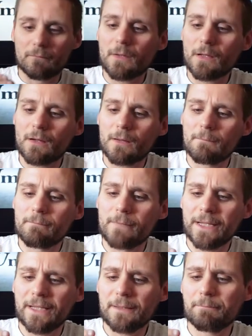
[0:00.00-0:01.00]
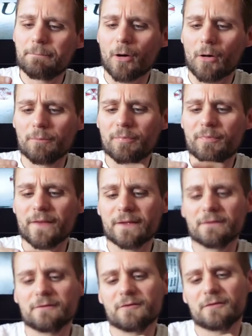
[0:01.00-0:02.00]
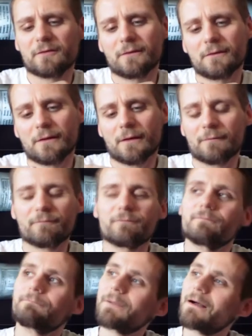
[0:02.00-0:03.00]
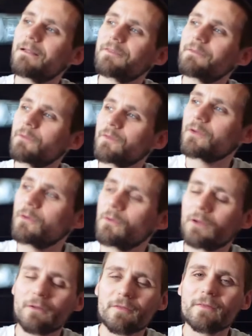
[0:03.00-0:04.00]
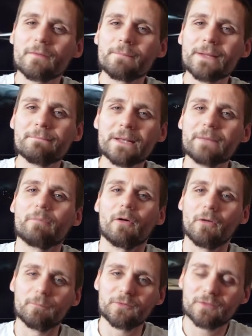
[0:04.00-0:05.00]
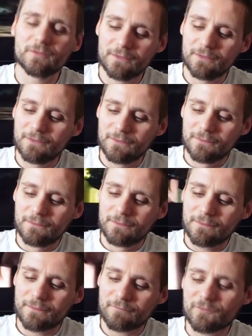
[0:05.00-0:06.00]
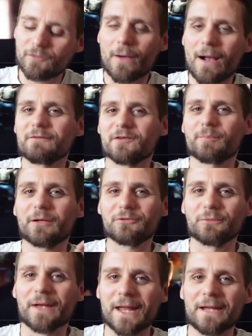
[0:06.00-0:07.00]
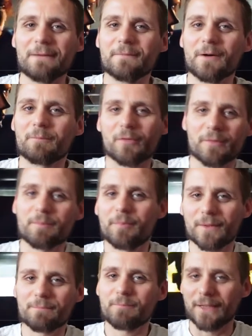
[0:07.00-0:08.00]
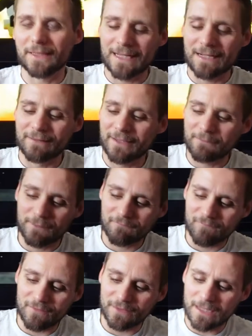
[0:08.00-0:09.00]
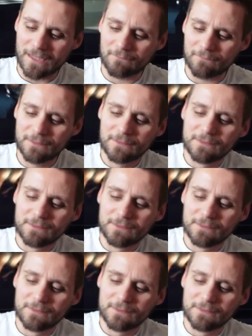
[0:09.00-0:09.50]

uh, mini pop things. I think what called. I don't think they're mini mini pops. They do have a special name. I'll probably put, put it down here when I find out.